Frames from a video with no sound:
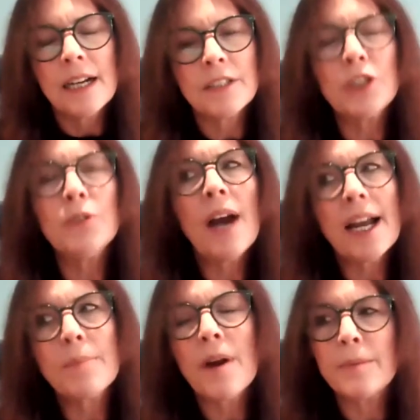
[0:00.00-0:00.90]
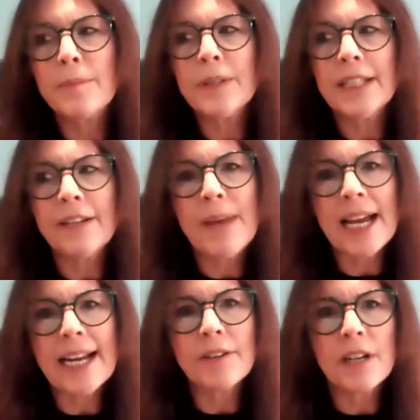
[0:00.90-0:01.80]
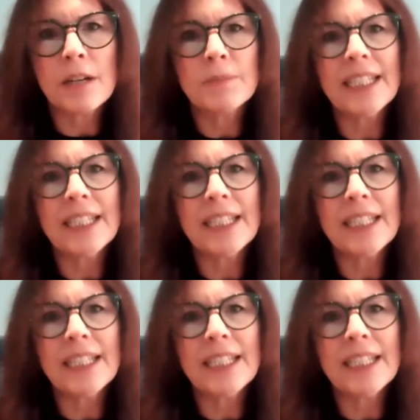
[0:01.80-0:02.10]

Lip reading: too high a probability of bad outcomes,